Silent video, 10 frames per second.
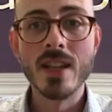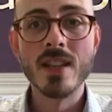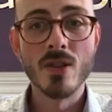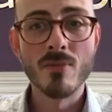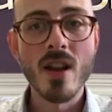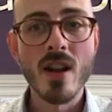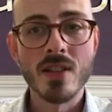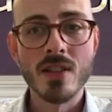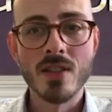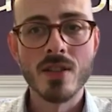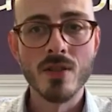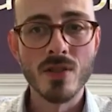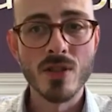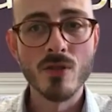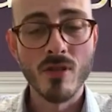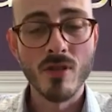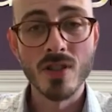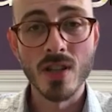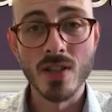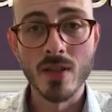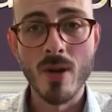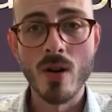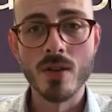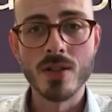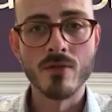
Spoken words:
it's good practice to still process the parts